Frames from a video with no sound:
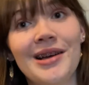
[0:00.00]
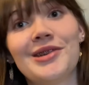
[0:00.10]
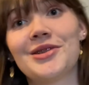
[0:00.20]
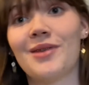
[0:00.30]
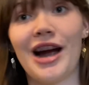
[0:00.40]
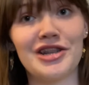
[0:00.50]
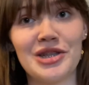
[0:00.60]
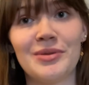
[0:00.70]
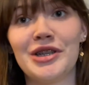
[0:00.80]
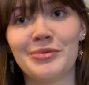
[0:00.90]
So I just
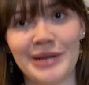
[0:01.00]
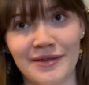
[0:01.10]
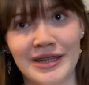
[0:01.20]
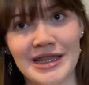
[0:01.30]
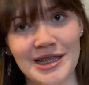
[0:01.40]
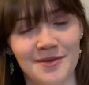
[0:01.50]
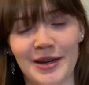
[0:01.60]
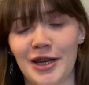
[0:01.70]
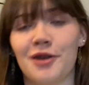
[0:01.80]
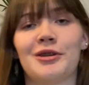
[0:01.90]
want to preface this
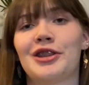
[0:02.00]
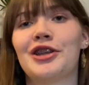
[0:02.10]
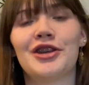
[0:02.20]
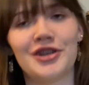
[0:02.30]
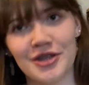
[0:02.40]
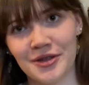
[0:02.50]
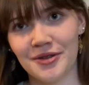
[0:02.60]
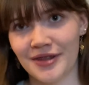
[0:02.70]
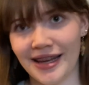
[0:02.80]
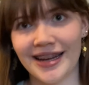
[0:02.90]
video with two
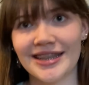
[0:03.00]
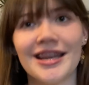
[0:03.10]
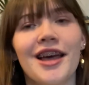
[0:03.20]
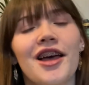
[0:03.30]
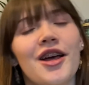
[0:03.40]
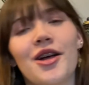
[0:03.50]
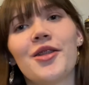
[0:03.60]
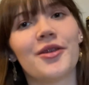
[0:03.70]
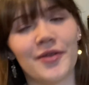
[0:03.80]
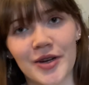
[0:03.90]
things.
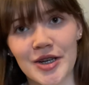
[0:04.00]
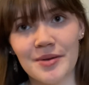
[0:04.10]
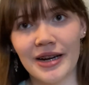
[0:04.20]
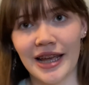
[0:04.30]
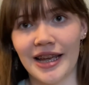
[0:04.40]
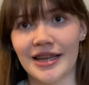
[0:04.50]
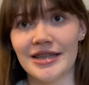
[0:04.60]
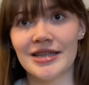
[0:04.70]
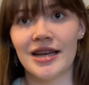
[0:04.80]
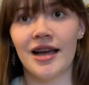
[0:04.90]
The first one
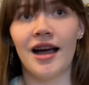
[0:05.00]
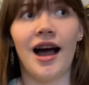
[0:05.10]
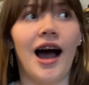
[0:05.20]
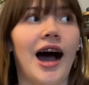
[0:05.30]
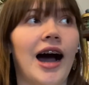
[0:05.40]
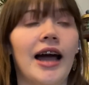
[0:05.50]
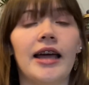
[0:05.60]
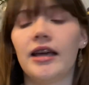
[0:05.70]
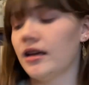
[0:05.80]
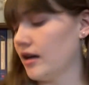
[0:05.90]
is
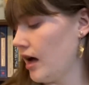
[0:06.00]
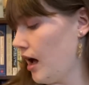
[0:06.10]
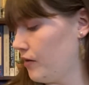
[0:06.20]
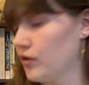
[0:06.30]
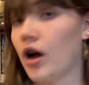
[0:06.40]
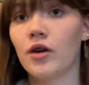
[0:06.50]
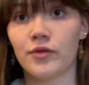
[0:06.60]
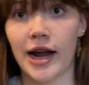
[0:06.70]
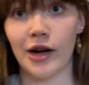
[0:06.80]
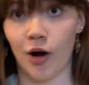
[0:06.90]
I have not
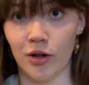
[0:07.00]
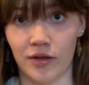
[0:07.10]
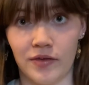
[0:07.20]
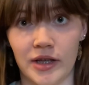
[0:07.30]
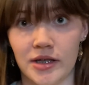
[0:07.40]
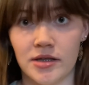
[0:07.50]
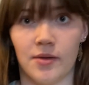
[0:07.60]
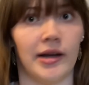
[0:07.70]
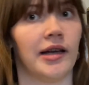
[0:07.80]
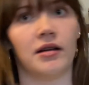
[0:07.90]
read all of these, so
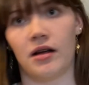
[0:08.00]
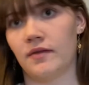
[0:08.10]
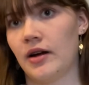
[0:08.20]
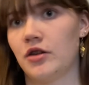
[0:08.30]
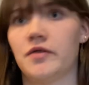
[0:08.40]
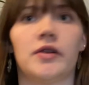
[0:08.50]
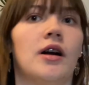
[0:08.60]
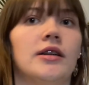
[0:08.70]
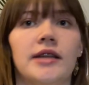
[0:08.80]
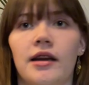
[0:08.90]
I cannot vouch for
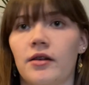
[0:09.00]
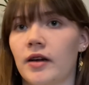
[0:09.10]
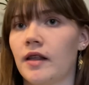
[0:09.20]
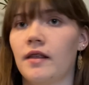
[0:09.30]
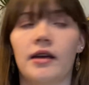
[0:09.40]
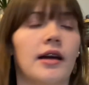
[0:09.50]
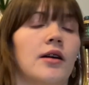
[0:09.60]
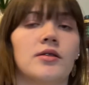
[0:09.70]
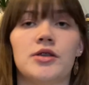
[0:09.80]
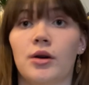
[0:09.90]
content or anything
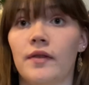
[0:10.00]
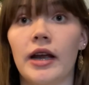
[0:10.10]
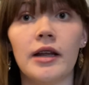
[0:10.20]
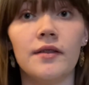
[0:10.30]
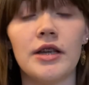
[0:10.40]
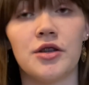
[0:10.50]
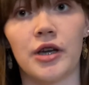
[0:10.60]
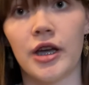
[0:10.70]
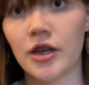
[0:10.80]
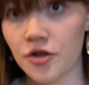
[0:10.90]
else. So if any of these look
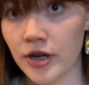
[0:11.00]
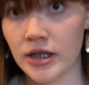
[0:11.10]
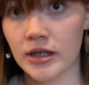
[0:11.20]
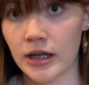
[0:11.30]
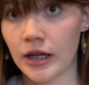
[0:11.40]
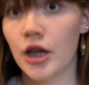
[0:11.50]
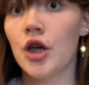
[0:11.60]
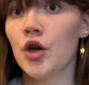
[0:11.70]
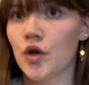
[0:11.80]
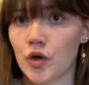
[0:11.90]
interesting
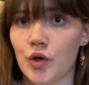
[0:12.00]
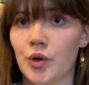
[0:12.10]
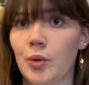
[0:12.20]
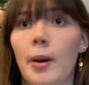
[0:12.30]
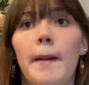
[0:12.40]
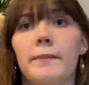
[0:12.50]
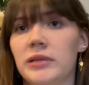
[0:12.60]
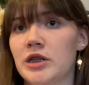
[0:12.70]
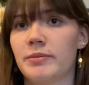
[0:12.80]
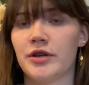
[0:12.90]
to you,
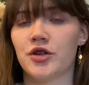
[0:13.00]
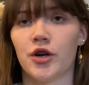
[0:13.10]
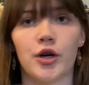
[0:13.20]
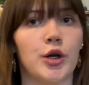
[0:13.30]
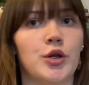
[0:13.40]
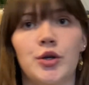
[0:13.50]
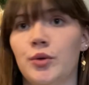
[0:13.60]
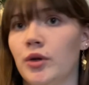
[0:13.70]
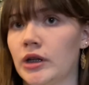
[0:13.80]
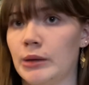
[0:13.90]
please be sure to
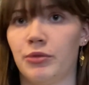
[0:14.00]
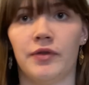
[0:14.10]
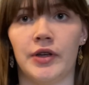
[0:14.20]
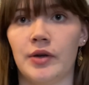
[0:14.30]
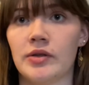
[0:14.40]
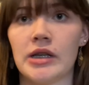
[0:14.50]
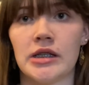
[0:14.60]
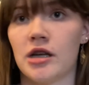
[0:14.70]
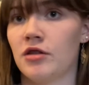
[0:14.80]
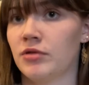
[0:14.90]
look up reviews and
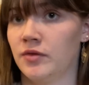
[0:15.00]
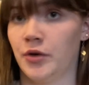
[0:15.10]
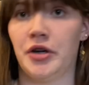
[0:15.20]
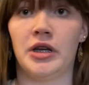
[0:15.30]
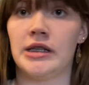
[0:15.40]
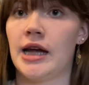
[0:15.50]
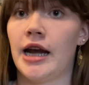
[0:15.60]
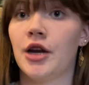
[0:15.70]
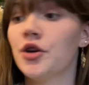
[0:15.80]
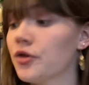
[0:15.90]
stuff before you decide
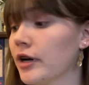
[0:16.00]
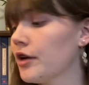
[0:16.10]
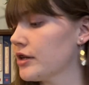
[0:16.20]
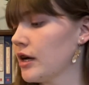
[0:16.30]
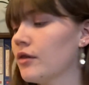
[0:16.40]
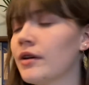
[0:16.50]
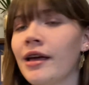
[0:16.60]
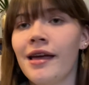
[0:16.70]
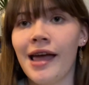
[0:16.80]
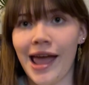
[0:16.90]
to read it yourself.
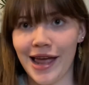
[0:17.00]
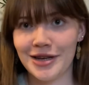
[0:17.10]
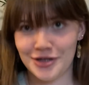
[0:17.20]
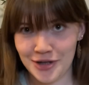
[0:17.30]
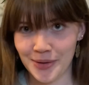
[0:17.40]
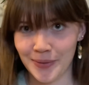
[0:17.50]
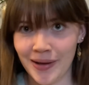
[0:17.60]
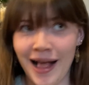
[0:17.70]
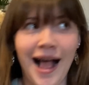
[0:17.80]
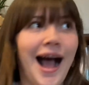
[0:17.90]
And two,
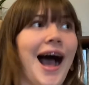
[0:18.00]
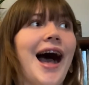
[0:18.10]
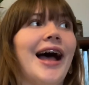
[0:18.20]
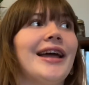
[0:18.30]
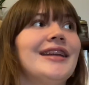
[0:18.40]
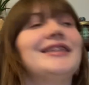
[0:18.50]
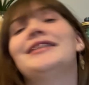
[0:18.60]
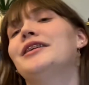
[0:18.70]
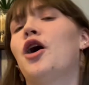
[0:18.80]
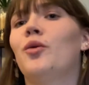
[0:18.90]
I
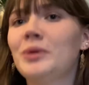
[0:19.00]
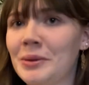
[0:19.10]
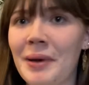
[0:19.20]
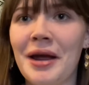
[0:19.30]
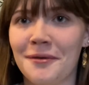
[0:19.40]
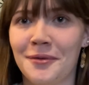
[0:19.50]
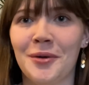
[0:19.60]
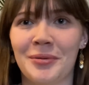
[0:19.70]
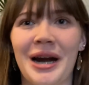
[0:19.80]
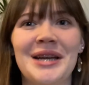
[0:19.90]
only paid full
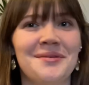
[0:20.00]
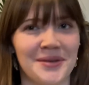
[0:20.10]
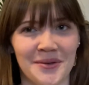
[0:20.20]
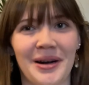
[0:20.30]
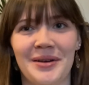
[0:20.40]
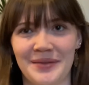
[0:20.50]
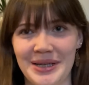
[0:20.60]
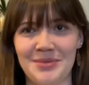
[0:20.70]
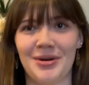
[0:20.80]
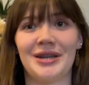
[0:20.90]
price for one of
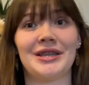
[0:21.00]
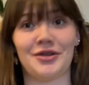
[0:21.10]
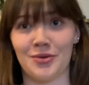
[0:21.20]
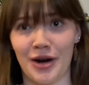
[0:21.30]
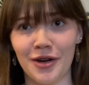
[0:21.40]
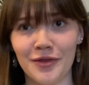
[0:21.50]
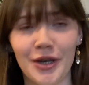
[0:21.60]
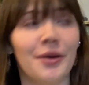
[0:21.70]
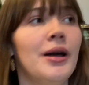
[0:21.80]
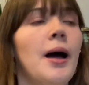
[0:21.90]
these books. There's quite a
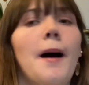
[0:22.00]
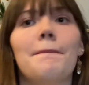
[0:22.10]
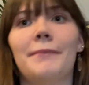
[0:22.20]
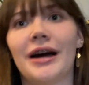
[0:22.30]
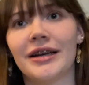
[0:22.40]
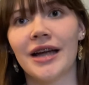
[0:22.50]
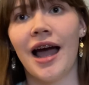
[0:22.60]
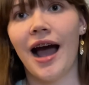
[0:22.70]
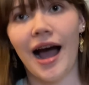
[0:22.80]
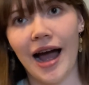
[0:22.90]
few, but
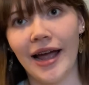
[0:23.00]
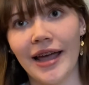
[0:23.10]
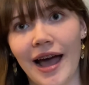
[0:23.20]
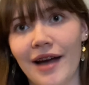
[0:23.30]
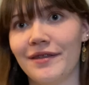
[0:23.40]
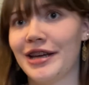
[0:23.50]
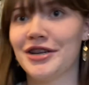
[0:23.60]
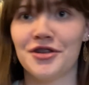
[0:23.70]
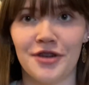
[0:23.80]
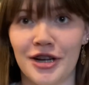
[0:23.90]
I have a
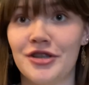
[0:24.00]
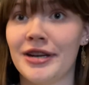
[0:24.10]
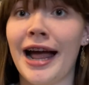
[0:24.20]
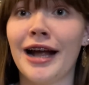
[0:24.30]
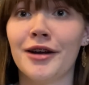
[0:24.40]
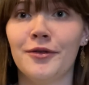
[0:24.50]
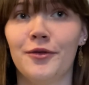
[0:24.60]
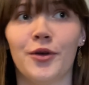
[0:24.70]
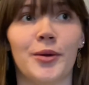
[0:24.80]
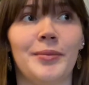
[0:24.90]
strange knack
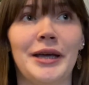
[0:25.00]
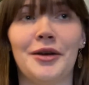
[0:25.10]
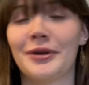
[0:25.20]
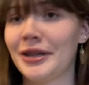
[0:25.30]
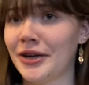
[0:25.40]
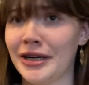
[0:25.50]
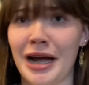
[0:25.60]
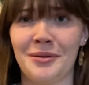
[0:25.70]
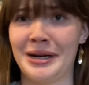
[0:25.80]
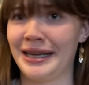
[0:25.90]
for being really good
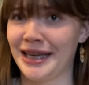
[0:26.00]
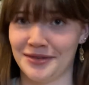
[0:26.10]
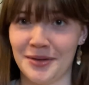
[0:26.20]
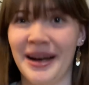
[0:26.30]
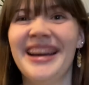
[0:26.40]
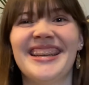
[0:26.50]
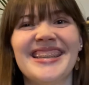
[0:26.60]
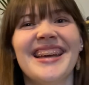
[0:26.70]
at winning giveaways.